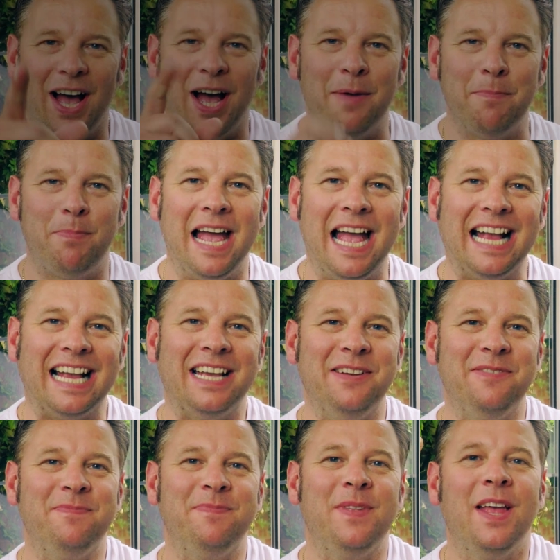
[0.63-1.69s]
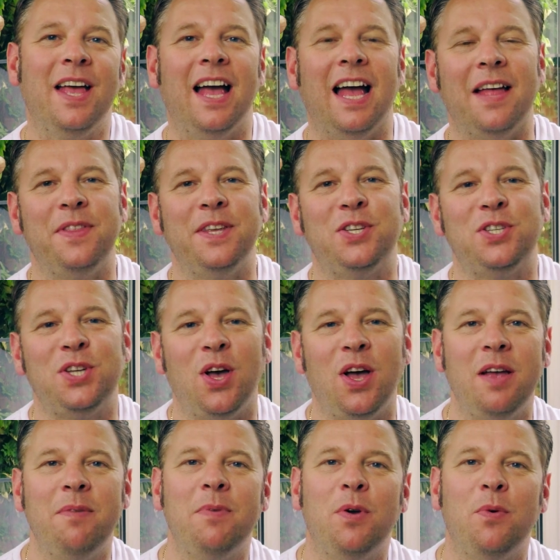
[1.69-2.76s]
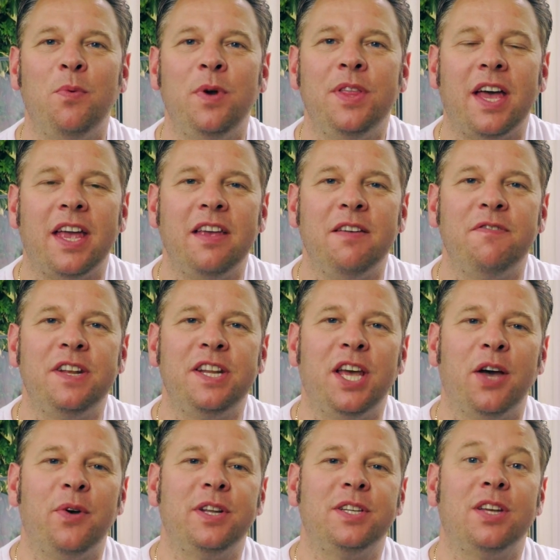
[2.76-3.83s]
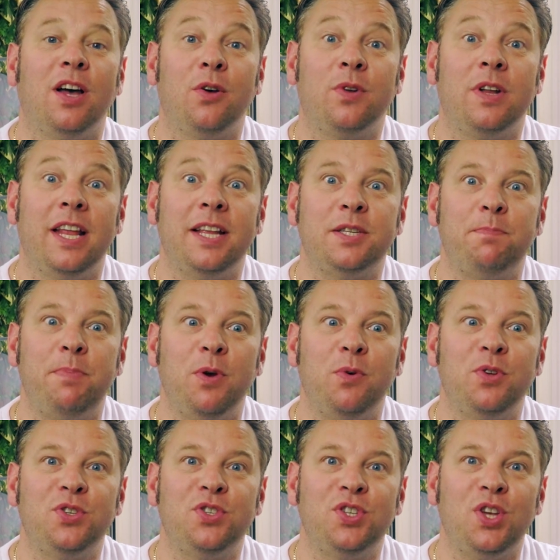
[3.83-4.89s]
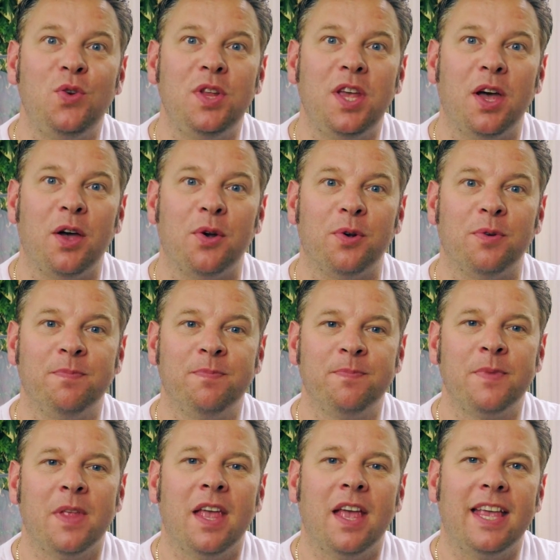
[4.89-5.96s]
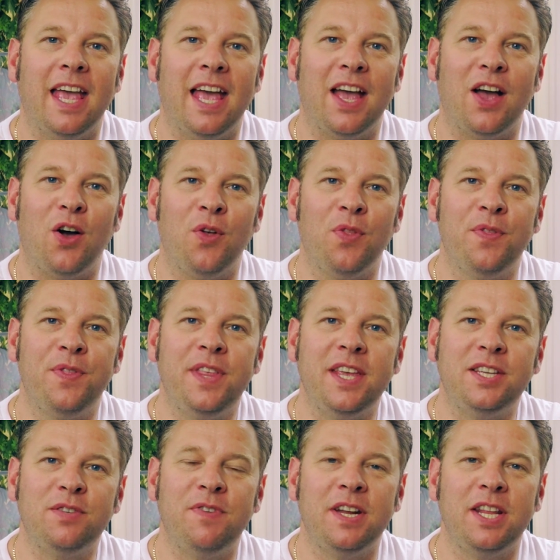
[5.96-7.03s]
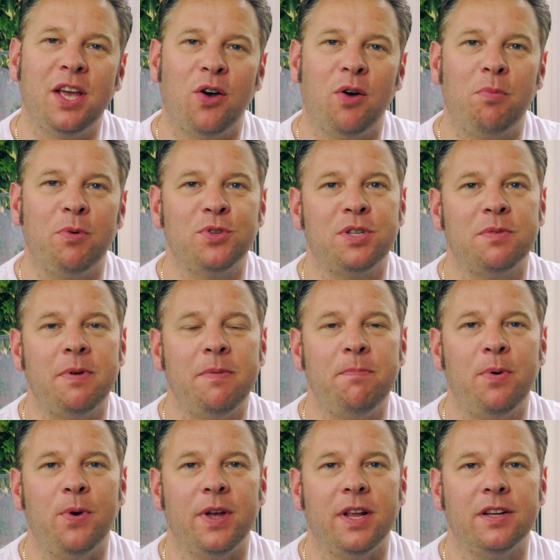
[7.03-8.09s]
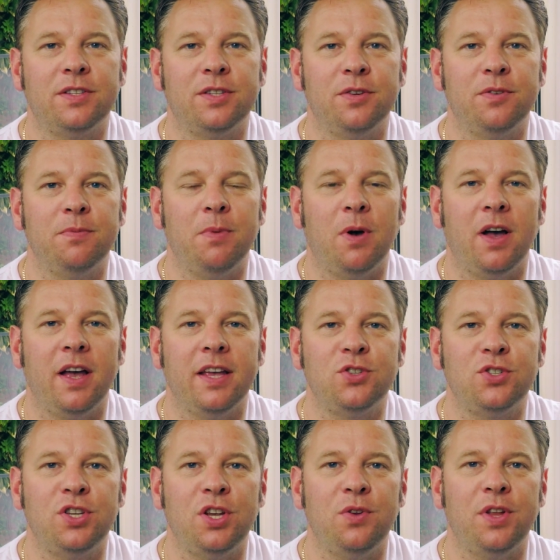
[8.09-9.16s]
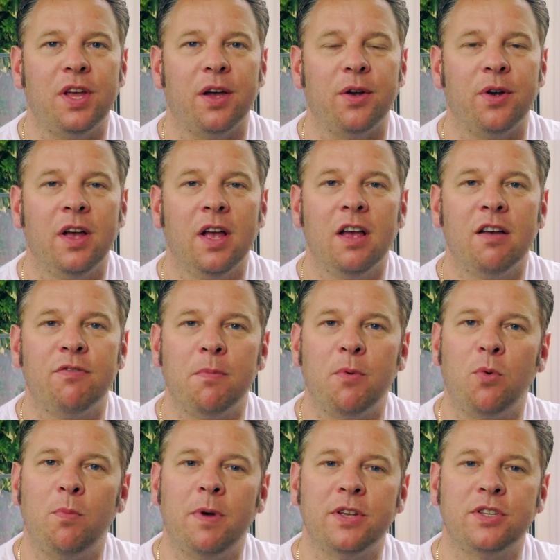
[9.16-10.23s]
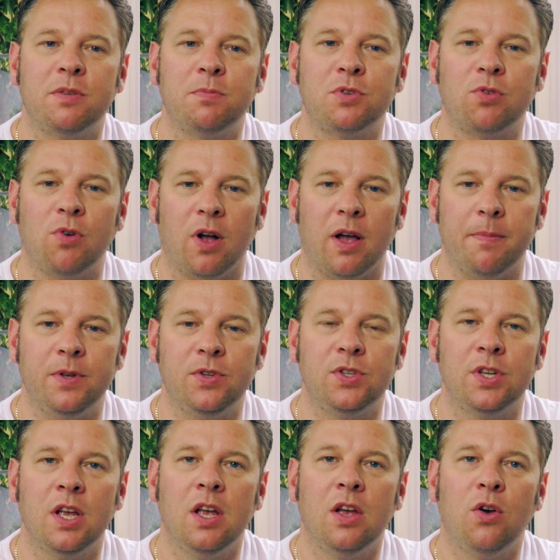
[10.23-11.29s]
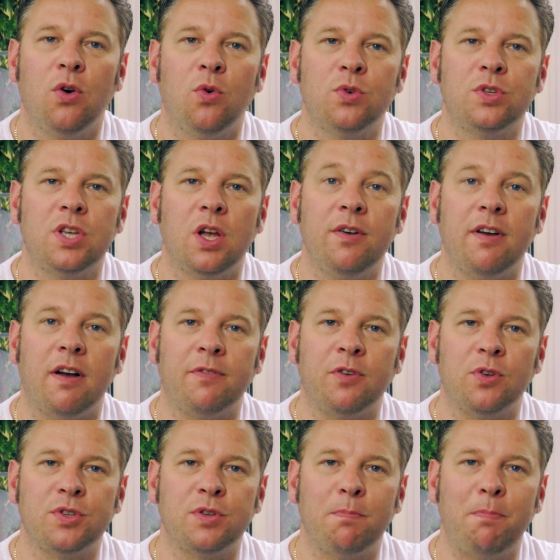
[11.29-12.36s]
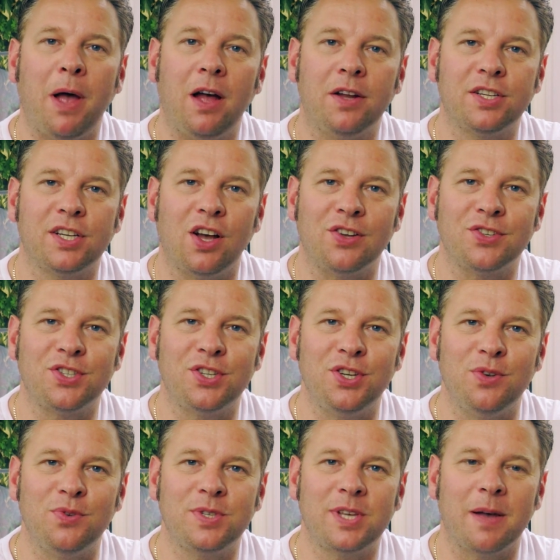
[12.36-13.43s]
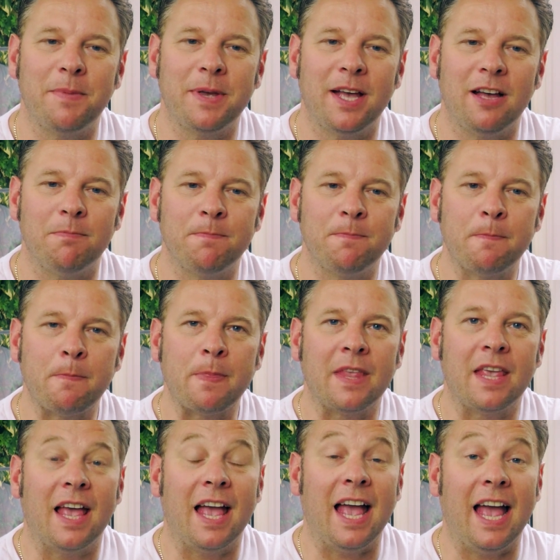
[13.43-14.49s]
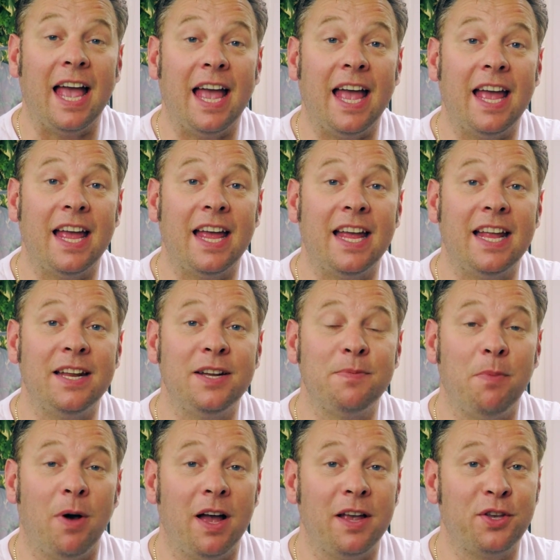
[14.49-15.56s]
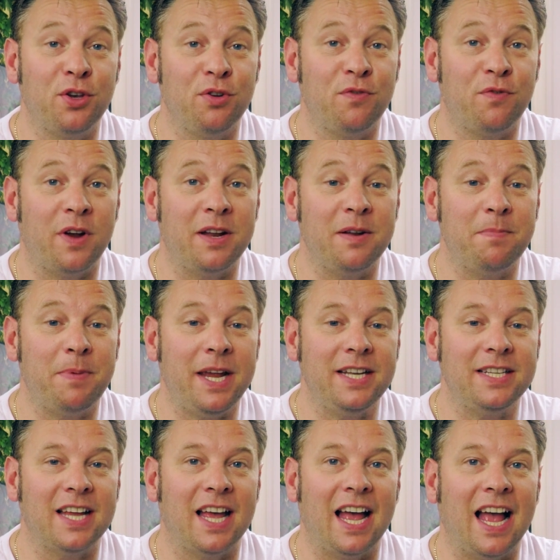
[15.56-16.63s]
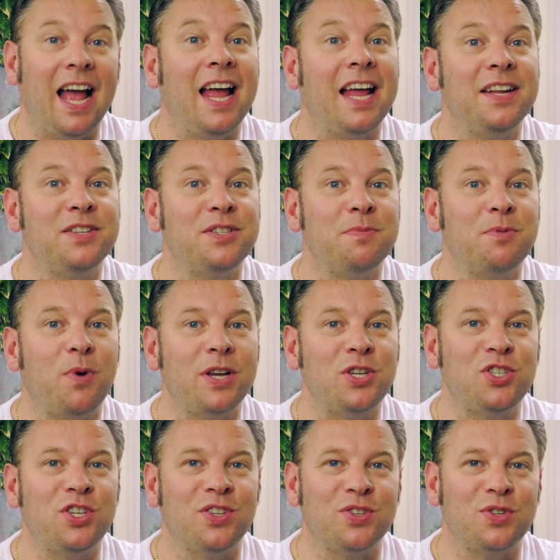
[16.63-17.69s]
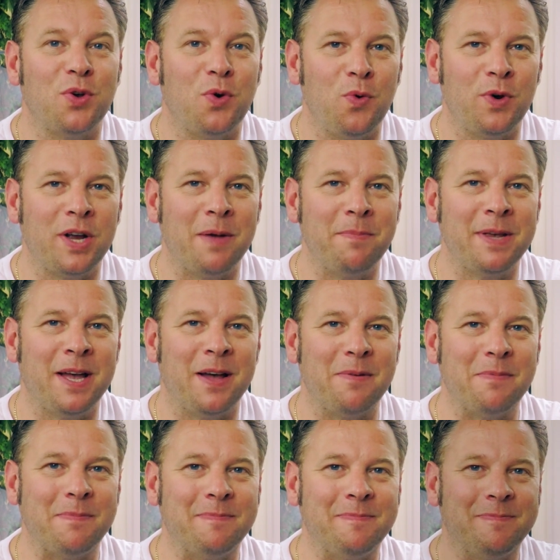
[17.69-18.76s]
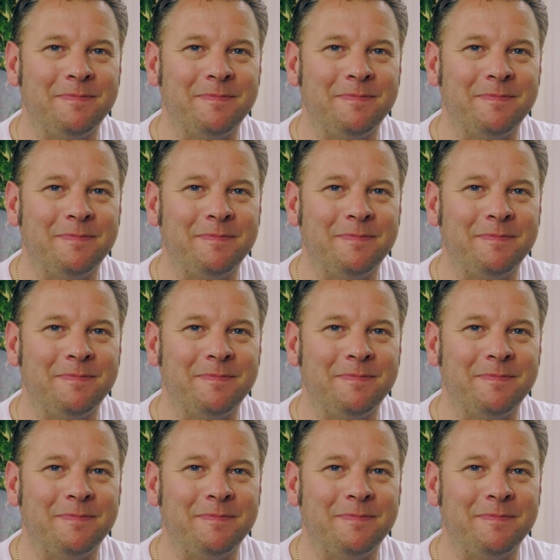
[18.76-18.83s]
I'm back and this time with a video entitled Let's Build a Studio. Yeah, on this video I want some input into my studio from all my subscribers. Also, I've got some Particast news coming up and my good friend Peter and some questions all coming up.